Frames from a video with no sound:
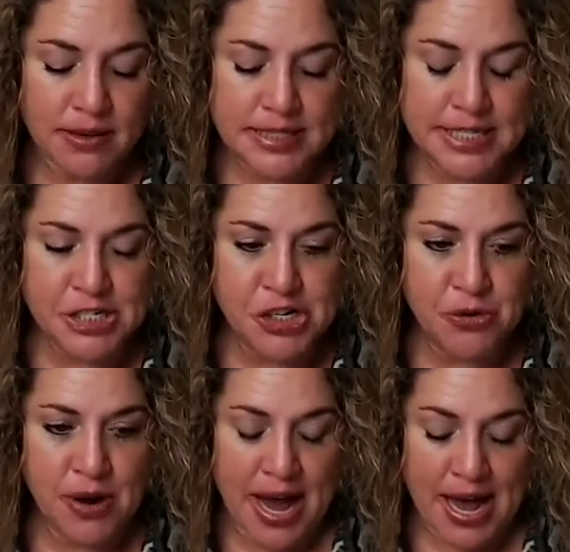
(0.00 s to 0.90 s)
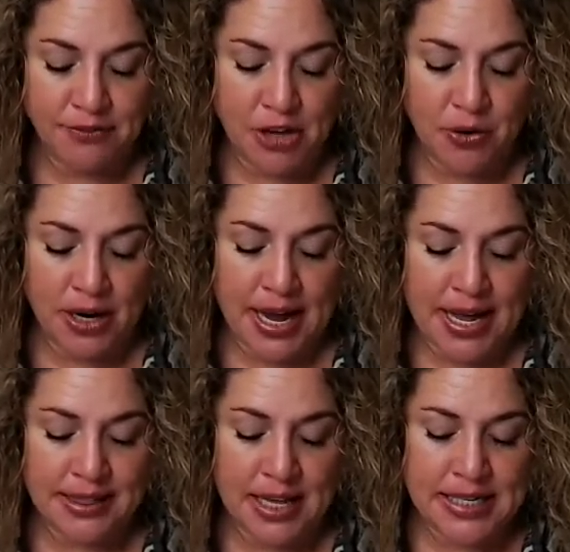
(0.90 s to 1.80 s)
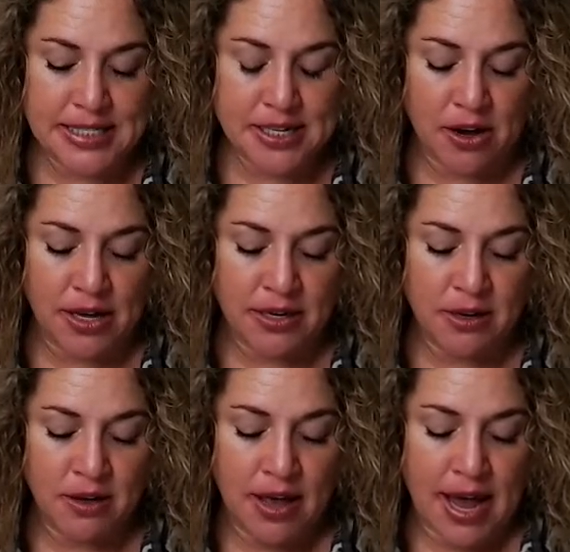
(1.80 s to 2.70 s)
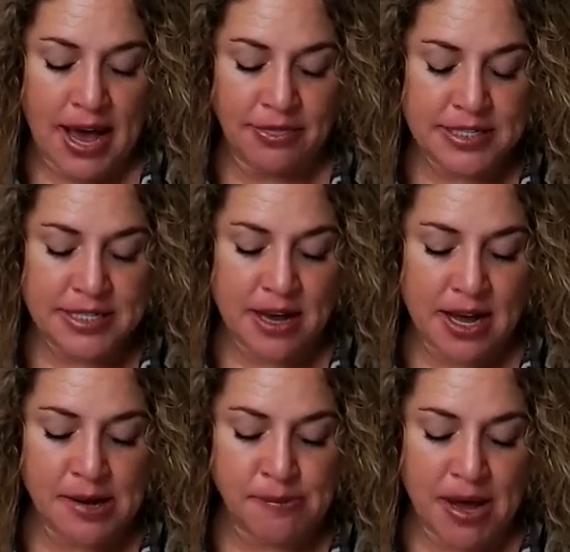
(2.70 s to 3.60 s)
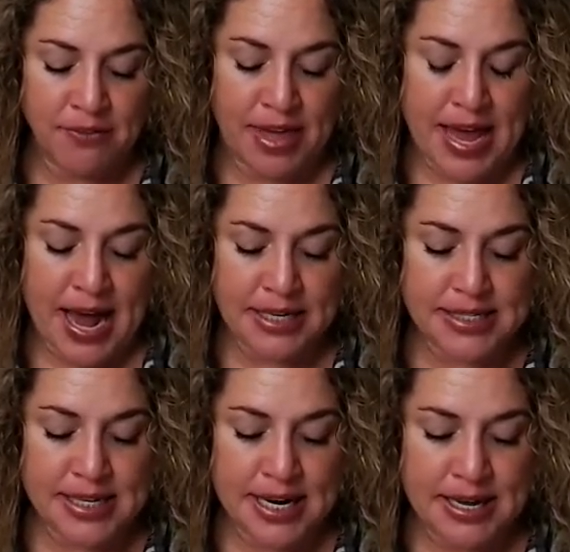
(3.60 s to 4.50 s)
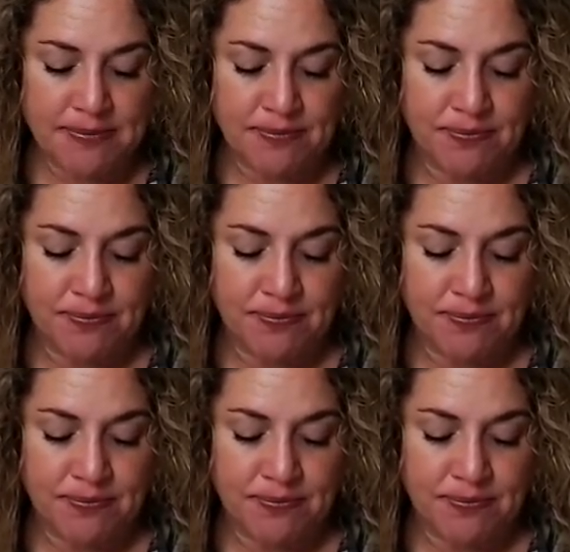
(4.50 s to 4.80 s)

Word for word: Did you have your headlights on at the time of the accident?